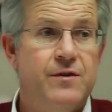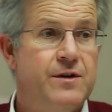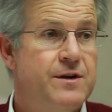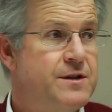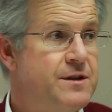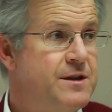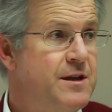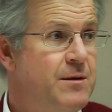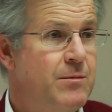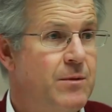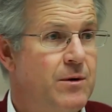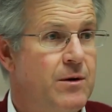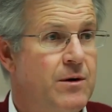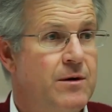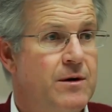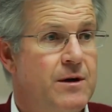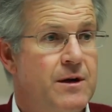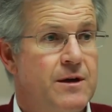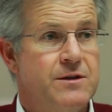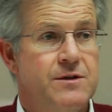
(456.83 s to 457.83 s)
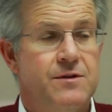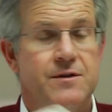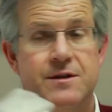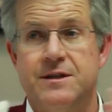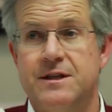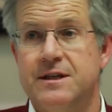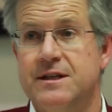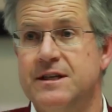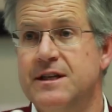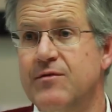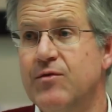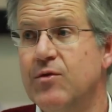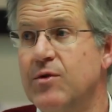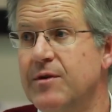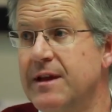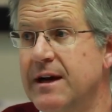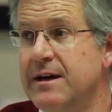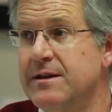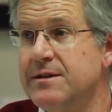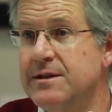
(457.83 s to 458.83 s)
very similar. So the
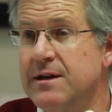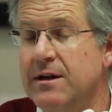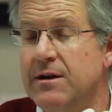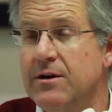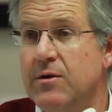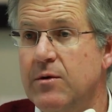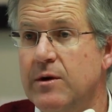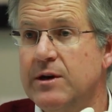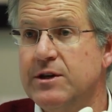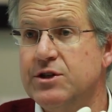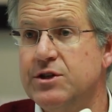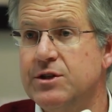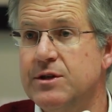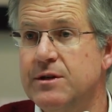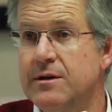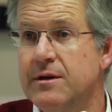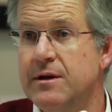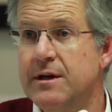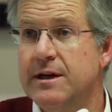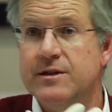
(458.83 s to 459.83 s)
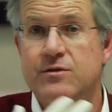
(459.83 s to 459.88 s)
$64,000 question